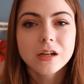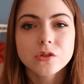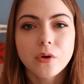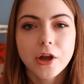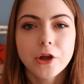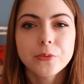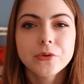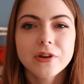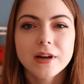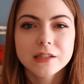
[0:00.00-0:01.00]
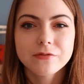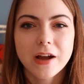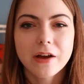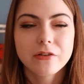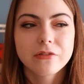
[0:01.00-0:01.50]
So I hope you guys
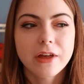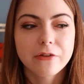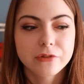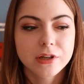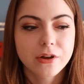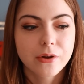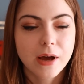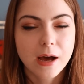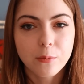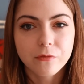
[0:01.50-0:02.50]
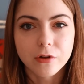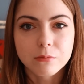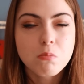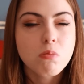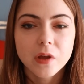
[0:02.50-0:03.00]
found that video helpful,
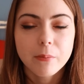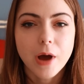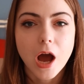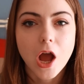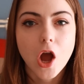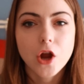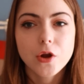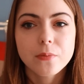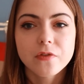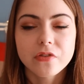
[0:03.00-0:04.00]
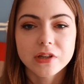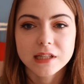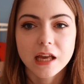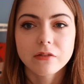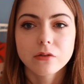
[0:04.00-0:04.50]
but I hope that this
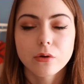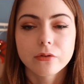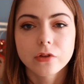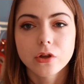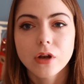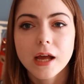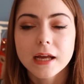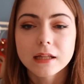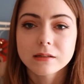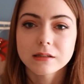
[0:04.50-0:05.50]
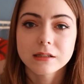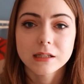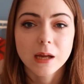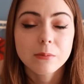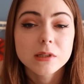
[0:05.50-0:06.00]
gave you a few like hints and
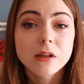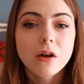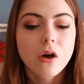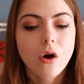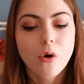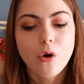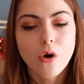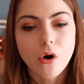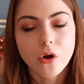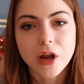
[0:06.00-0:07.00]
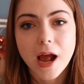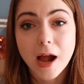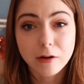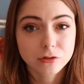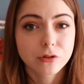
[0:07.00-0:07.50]
tips on
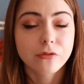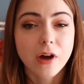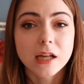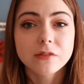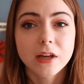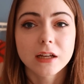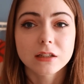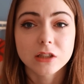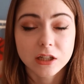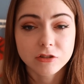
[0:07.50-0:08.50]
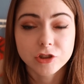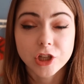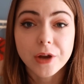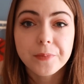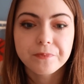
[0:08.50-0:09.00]
how to revise for English
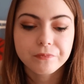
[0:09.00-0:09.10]
literature.